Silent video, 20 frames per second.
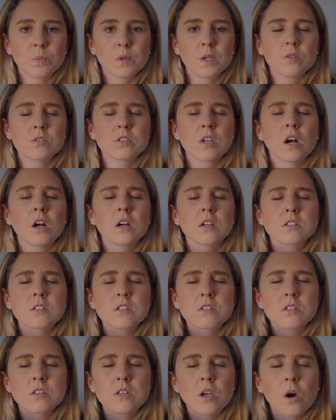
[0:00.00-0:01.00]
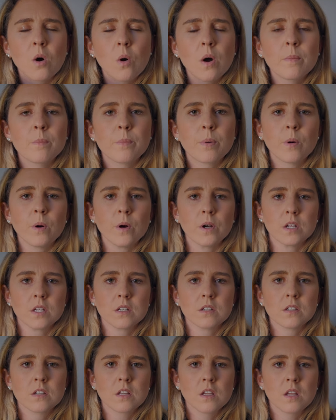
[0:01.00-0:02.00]
abuse are so
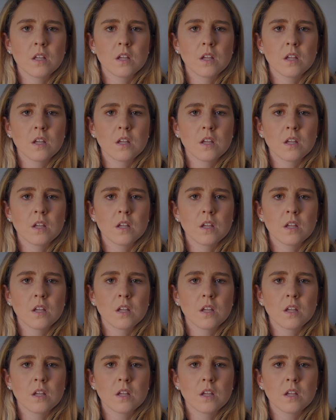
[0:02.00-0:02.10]
important,